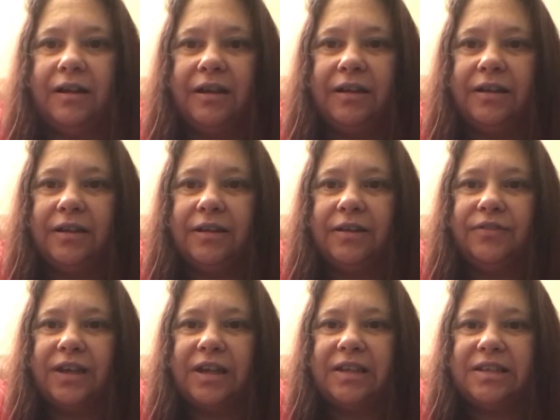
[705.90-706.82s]
don't know if
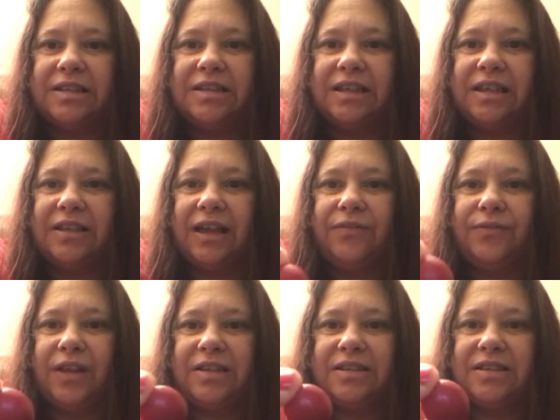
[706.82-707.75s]
you can see that,
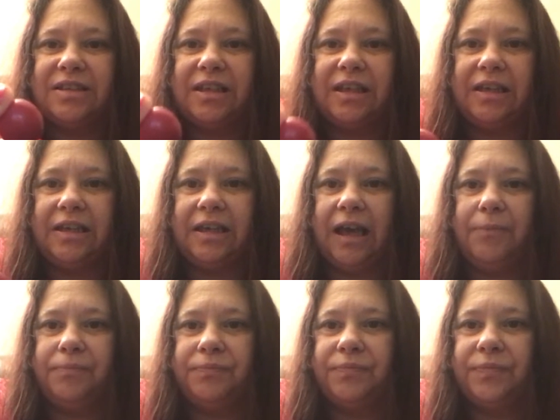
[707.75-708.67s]
that's the
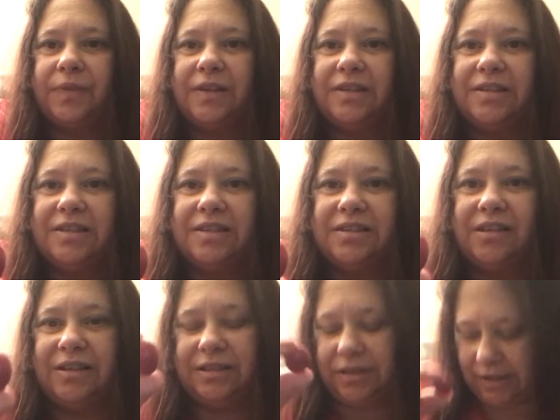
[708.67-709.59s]

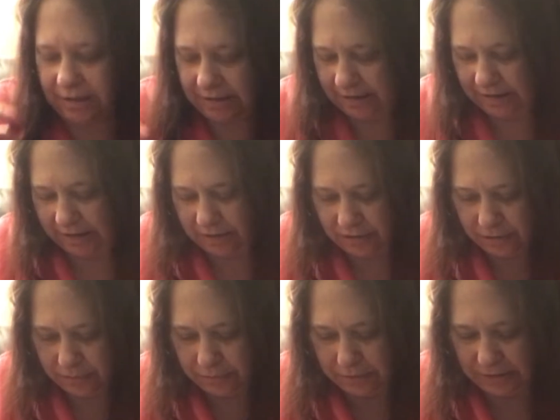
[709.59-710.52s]
size of these
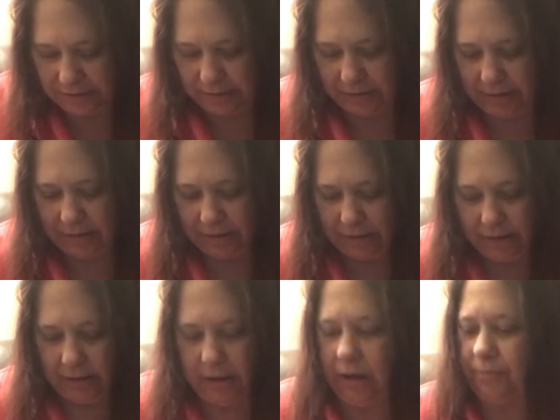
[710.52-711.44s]
Skittles.
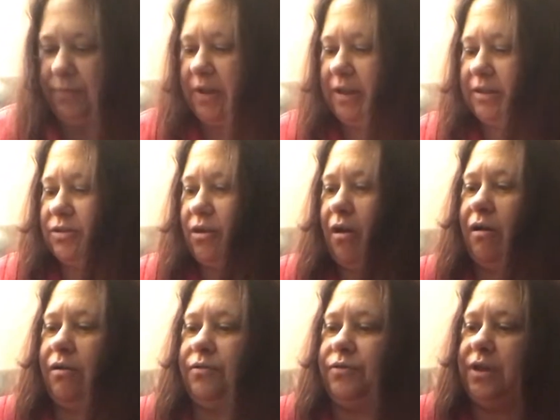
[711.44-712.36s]
These
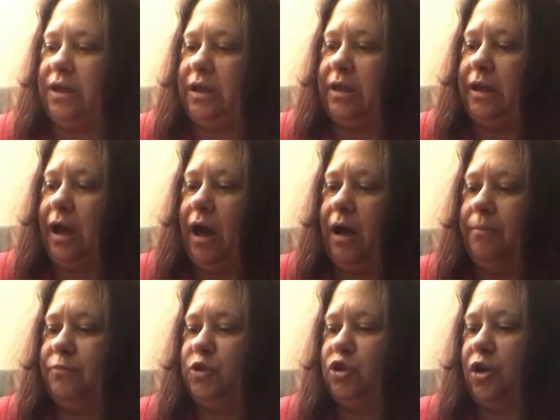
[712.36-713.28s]
are the
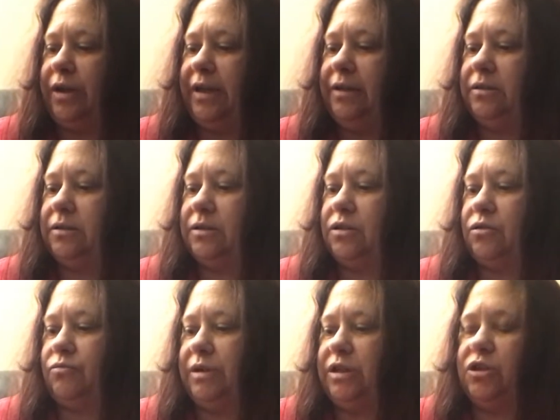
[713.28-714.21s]
giants,
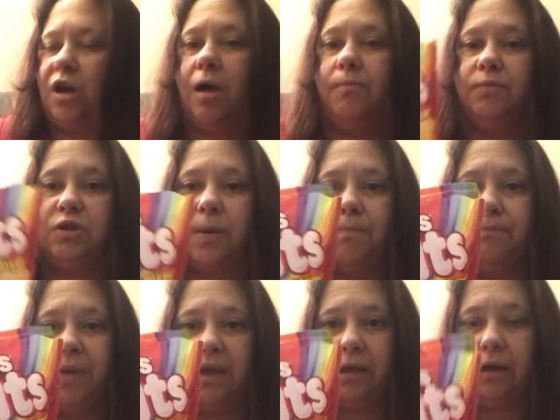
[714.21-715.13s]
3 times
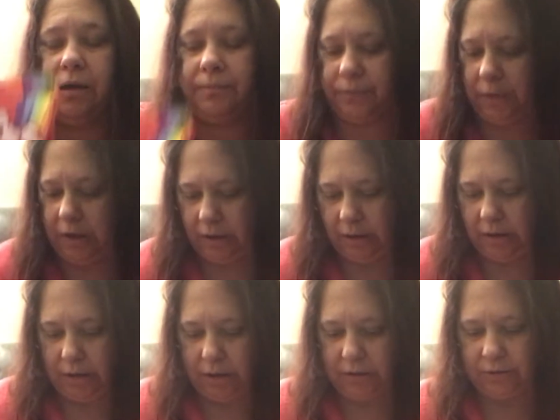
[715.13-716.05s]
bigger.
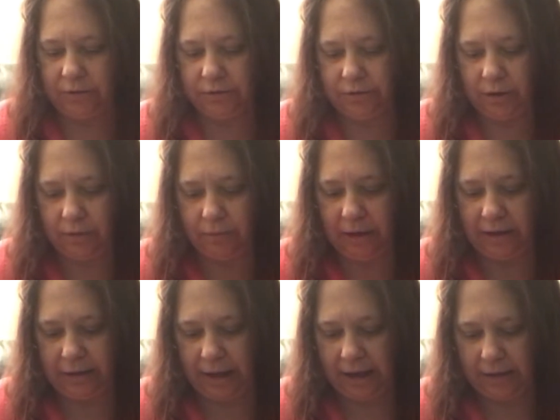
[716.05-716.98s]
So
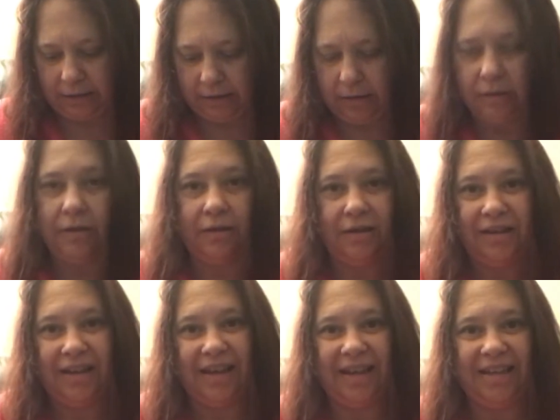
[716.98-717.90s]
again,
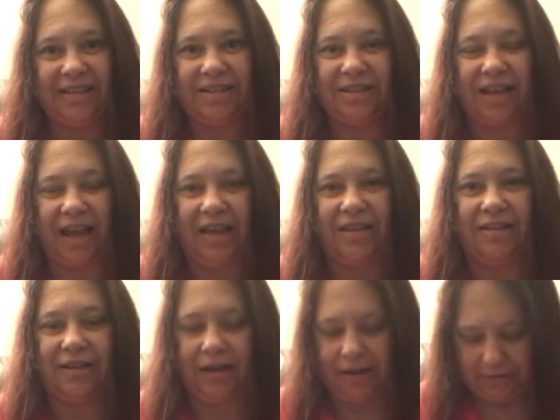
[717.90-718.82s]
it's
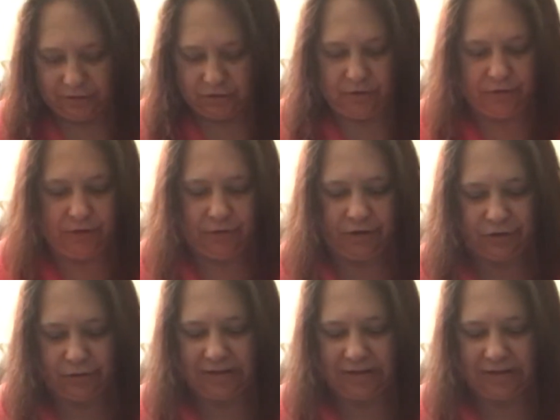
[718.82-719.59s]
getting, sorry for the rest, it's